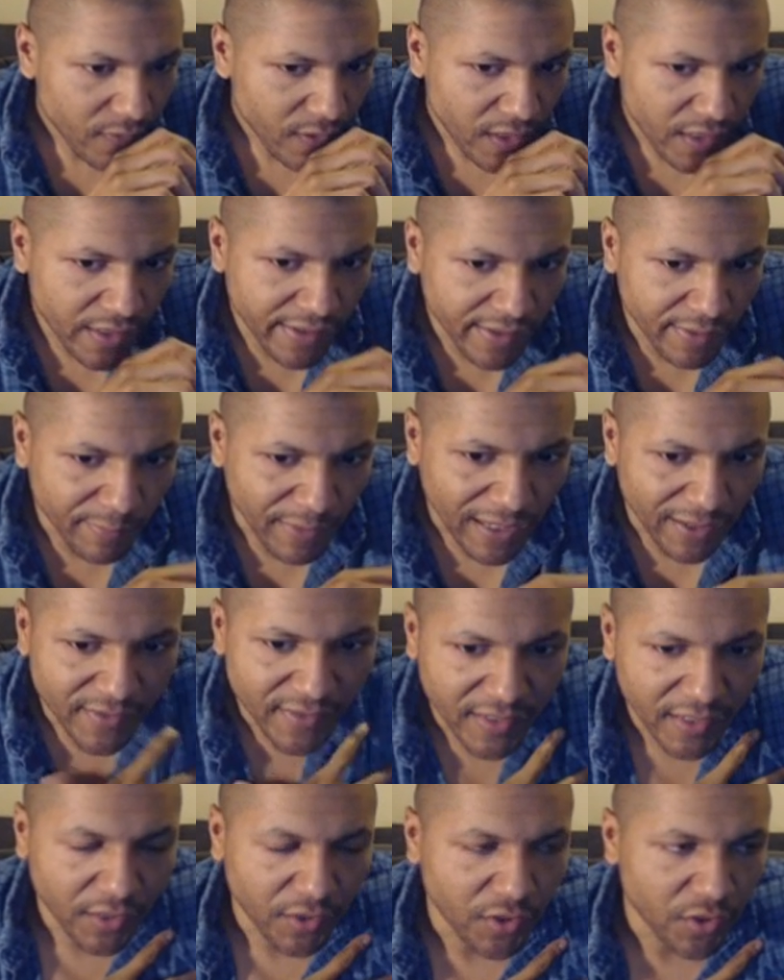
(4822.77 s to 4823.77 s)
Um, I'd
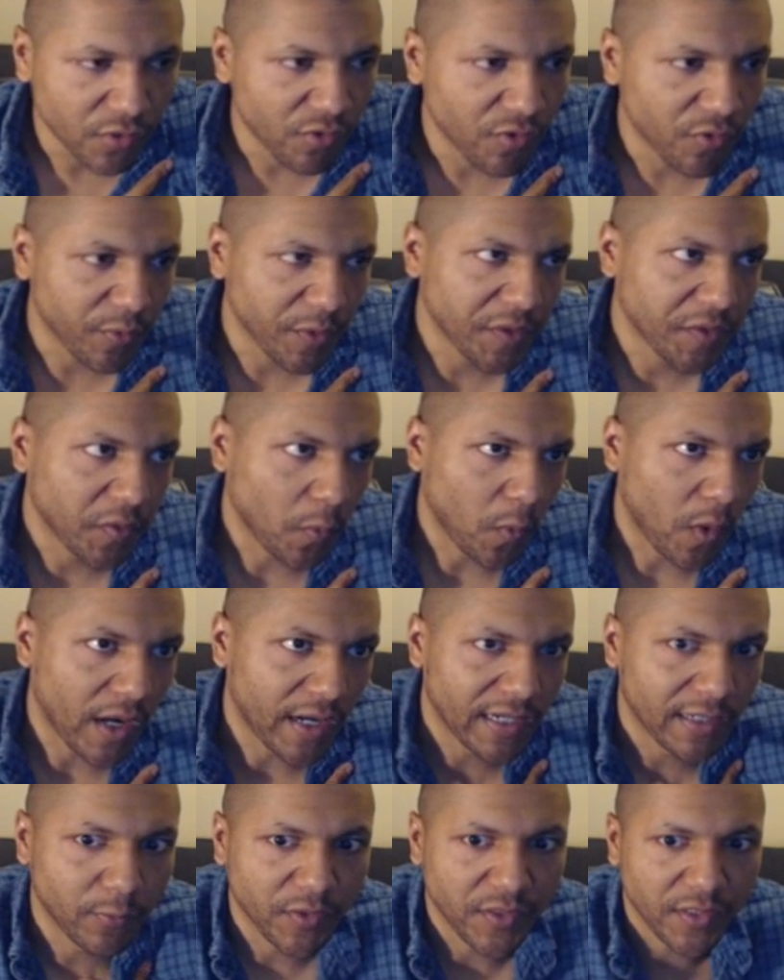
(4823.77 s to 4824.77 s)
say a huge reason why
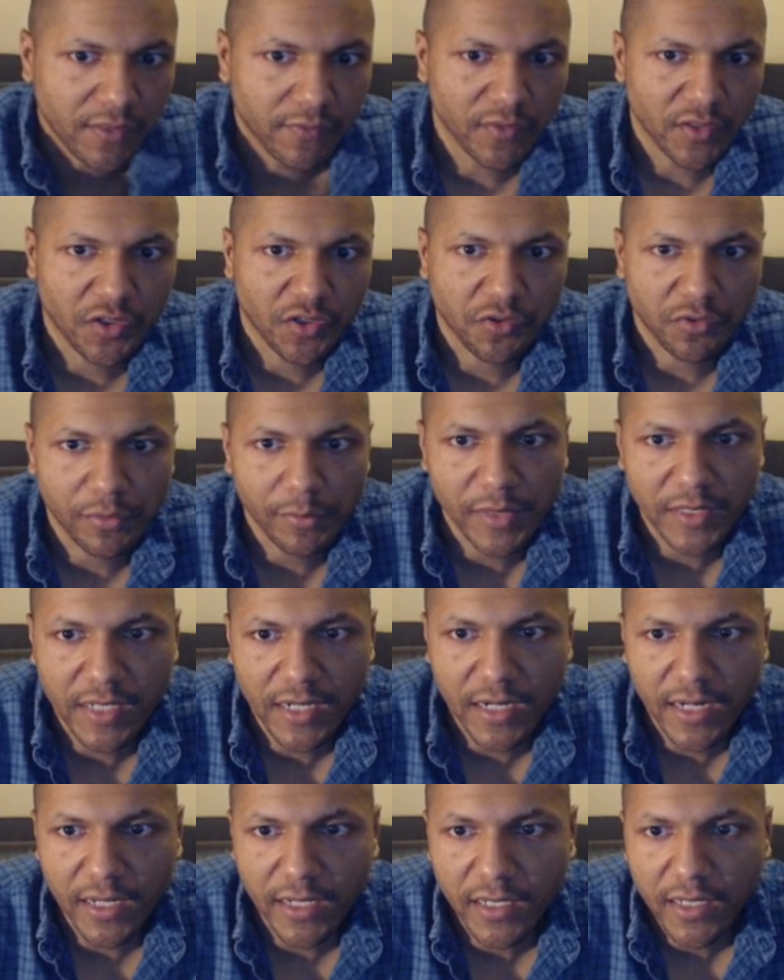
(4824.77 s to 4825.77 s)
I was even streaming
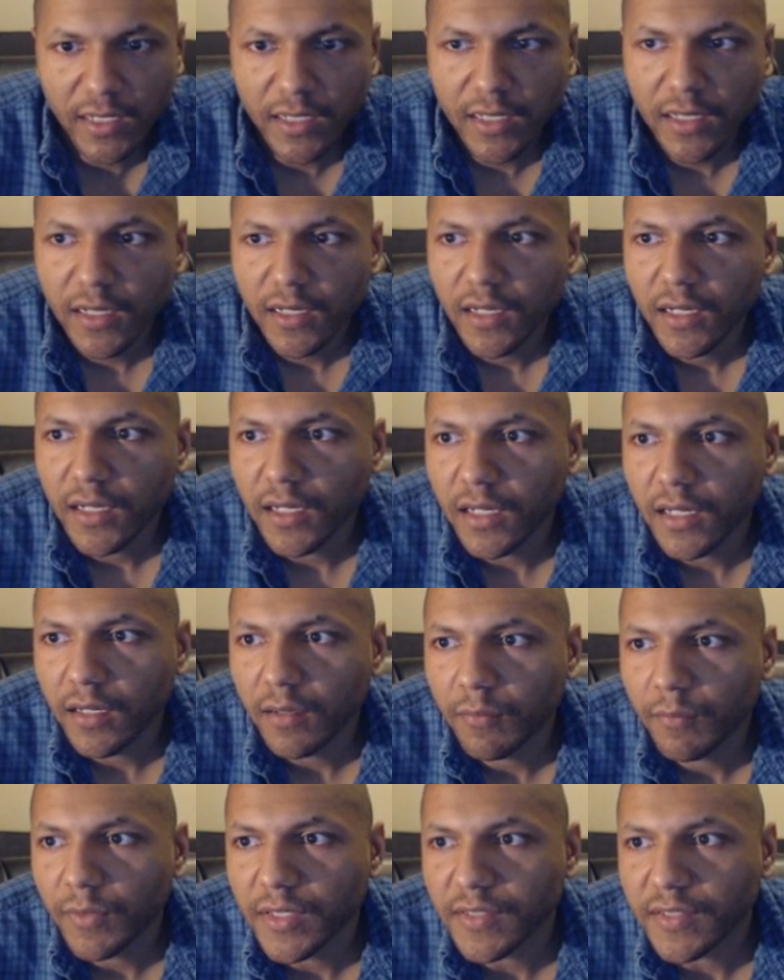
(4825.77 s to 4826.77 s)
tonight
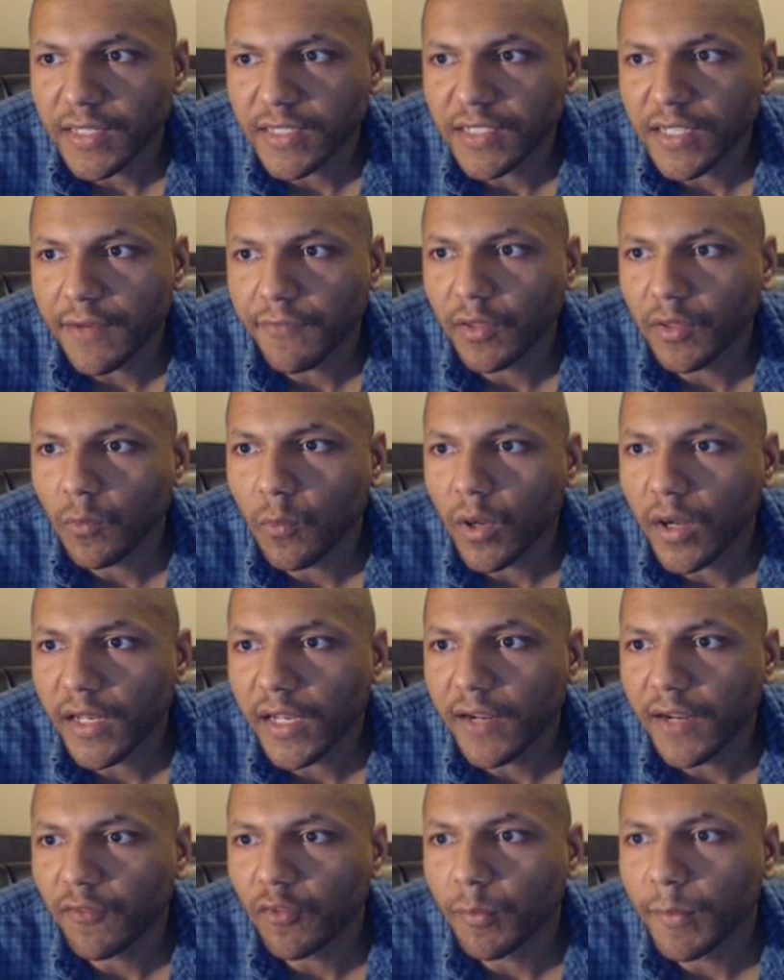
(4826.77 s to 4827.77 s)
um, is I definitely wanted
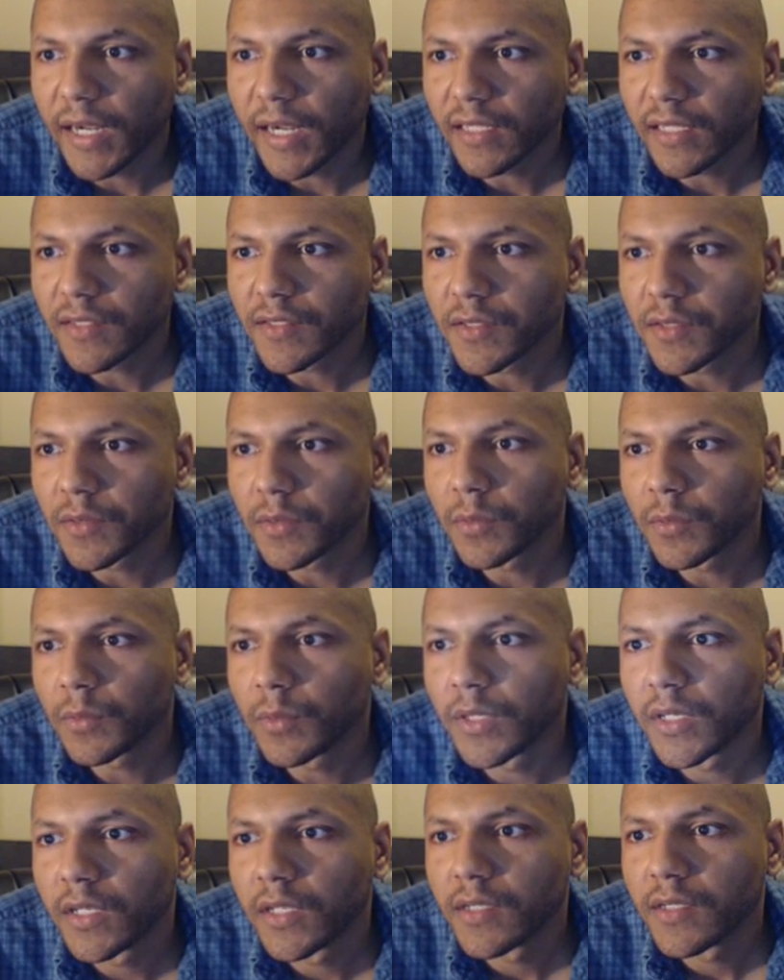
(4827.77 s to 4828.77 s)
everybody to
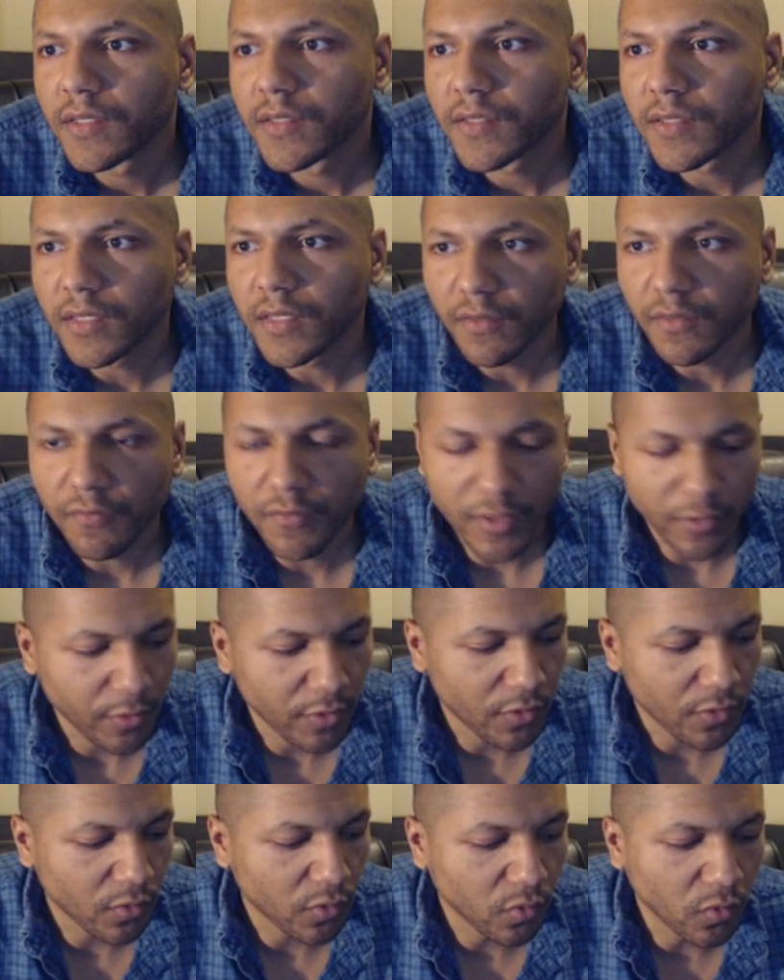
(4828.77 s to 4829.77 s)
see a very
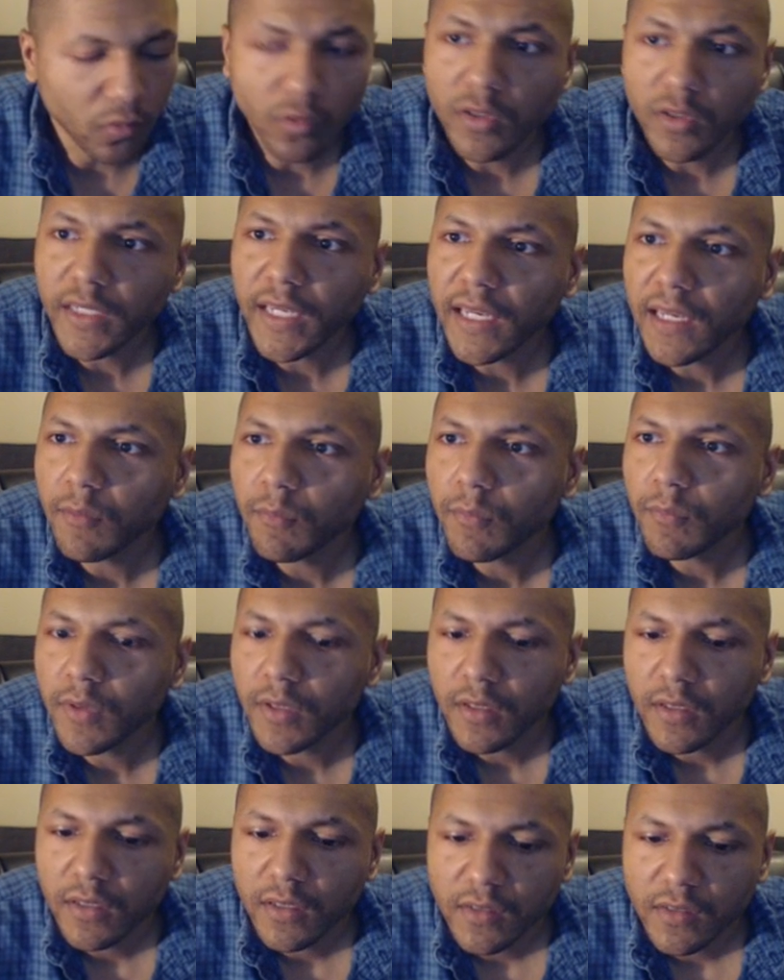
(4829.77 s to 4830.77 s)
cool game.
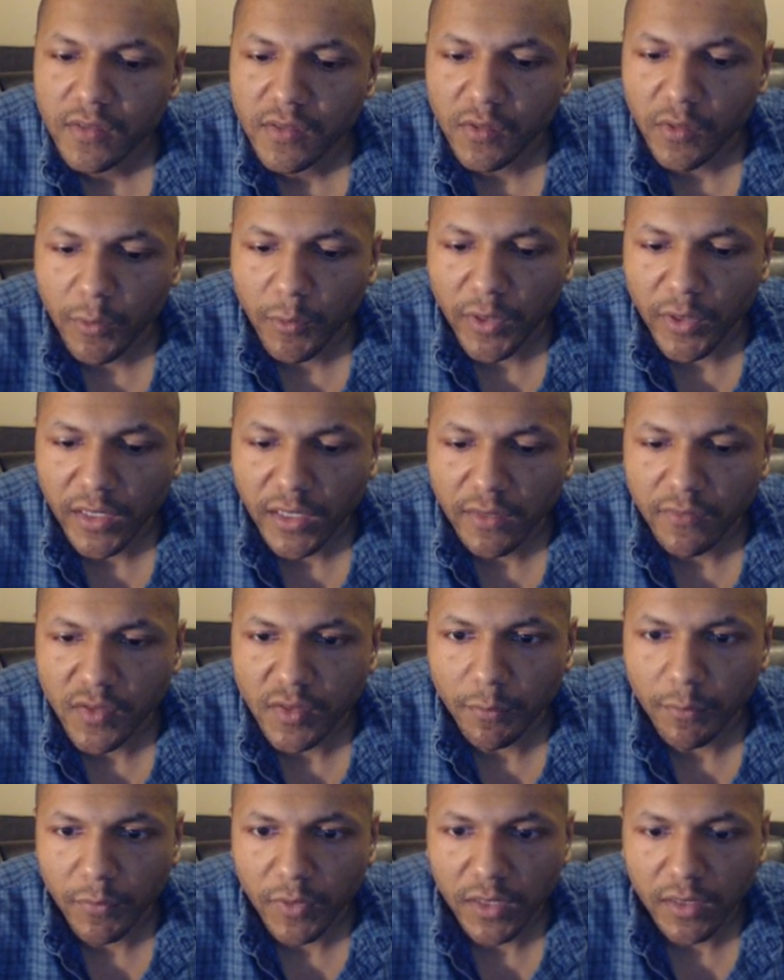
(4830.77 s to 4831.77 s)
So I want to give
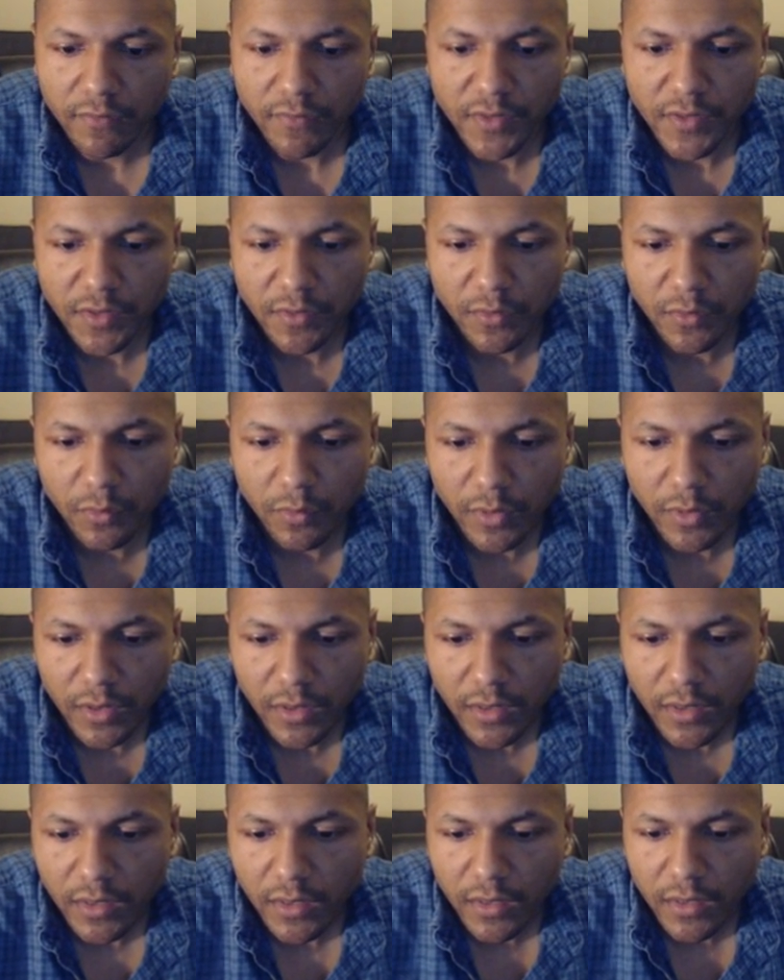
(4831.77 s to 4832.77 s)
some love to
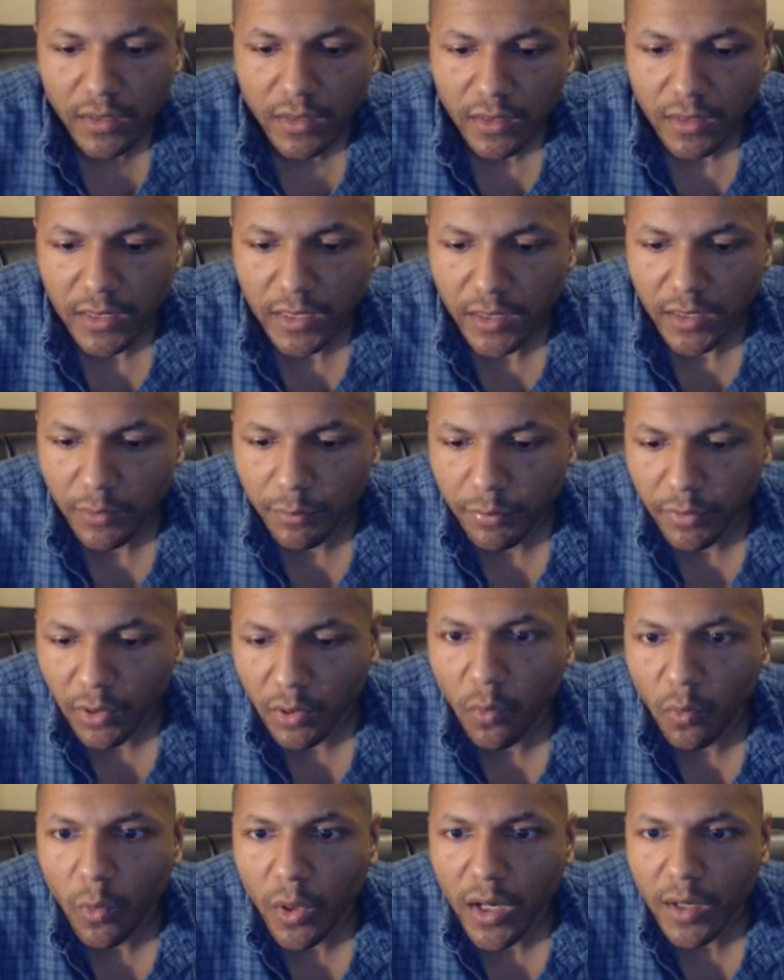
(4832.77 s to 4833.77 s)
Hippo
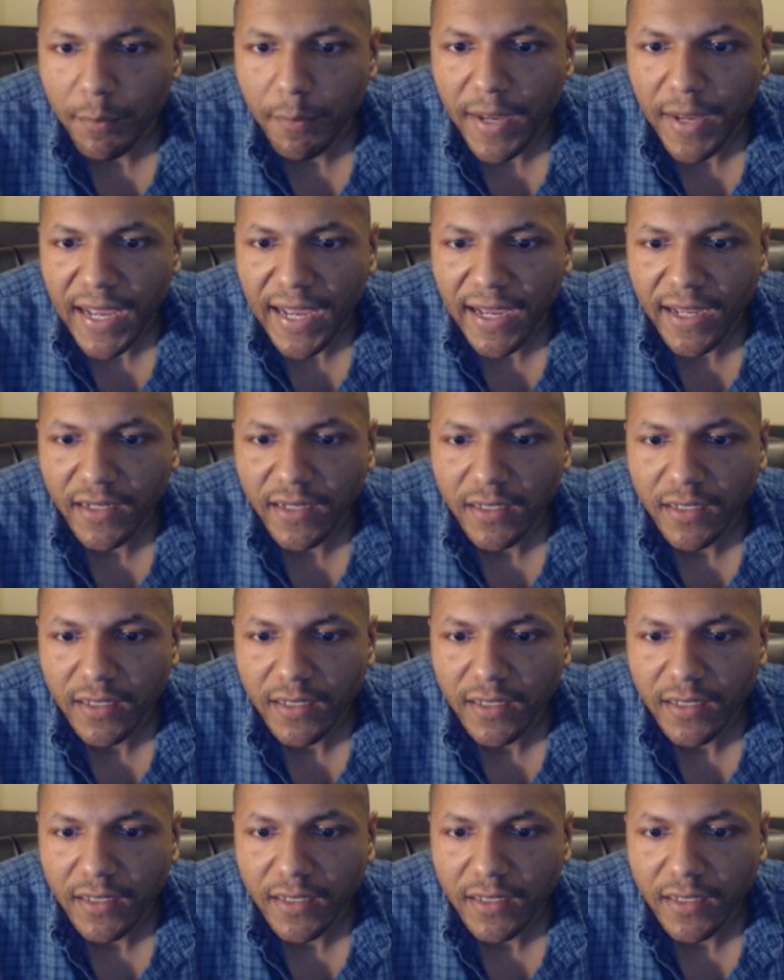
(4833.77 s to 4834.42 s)
Wombat,